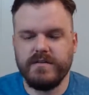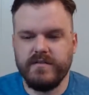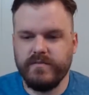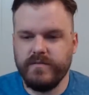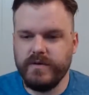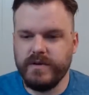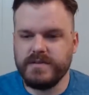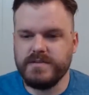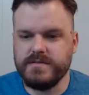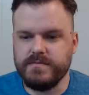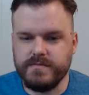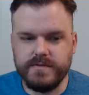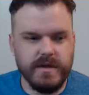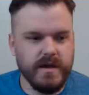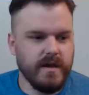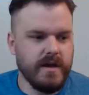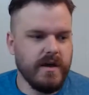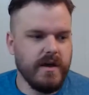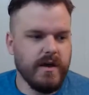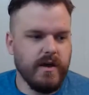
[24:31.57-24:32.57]
They've played some
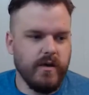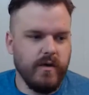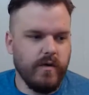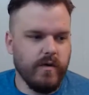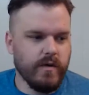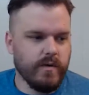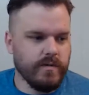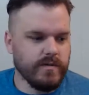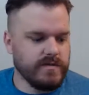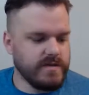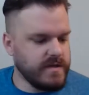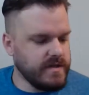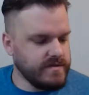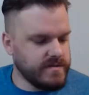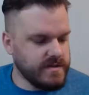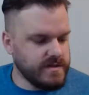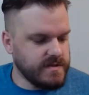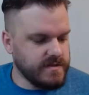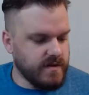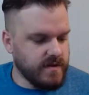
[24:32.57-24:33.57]
horrible
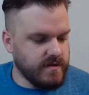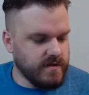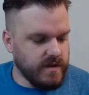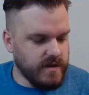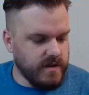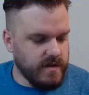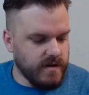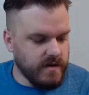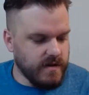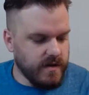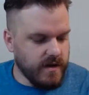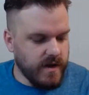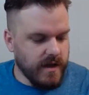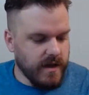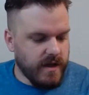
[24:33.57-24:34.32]
teams to start the year.